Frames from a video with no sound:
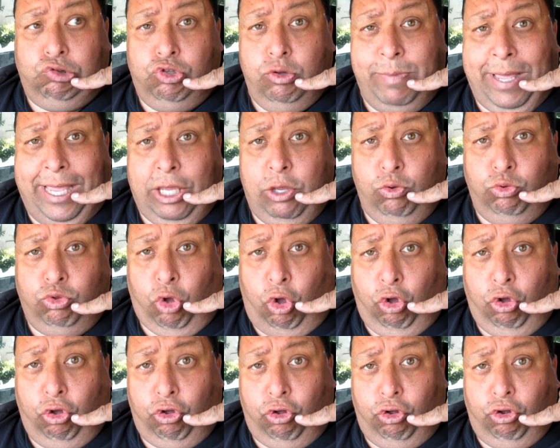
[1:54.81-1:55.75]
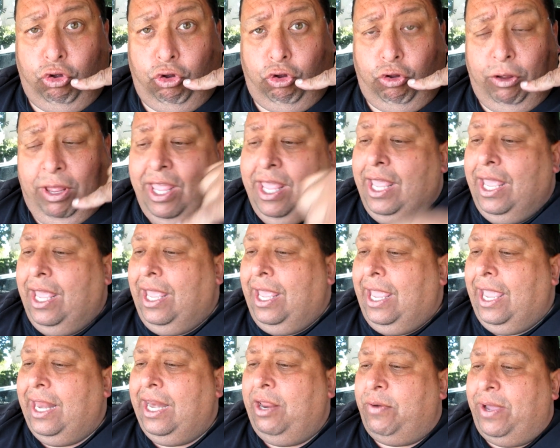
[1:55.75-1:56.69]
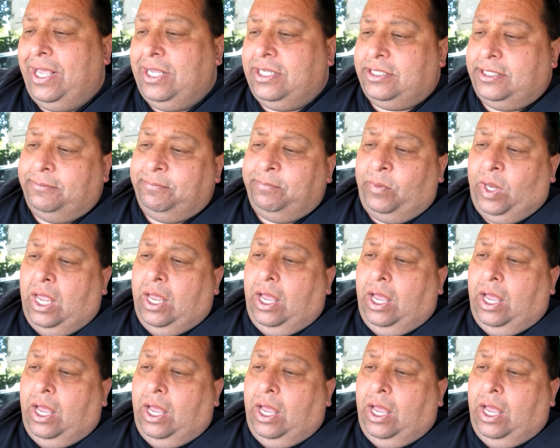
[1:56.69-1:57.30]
to make you talk. Anyways,